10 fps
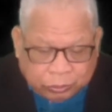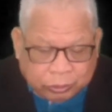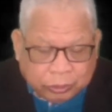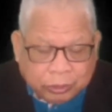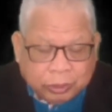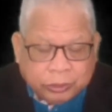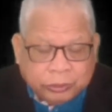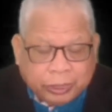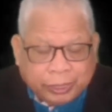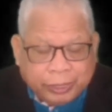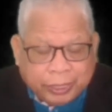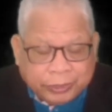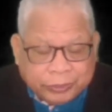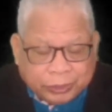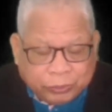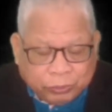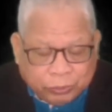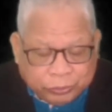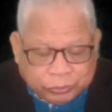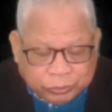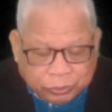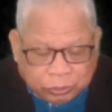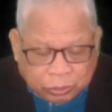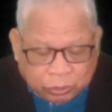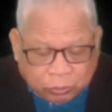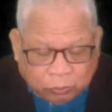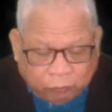So, Sharias are those